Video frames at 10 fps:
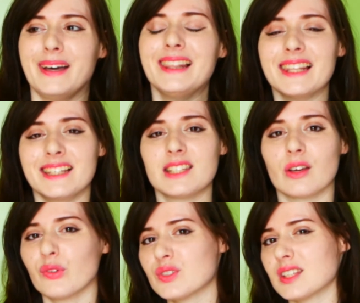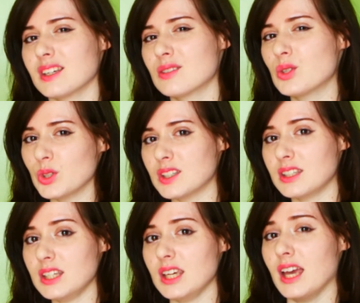My list of things to
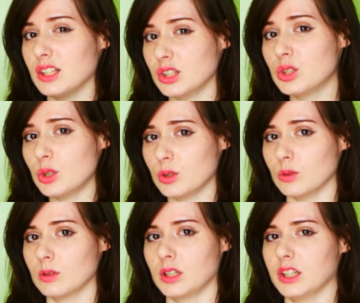see and do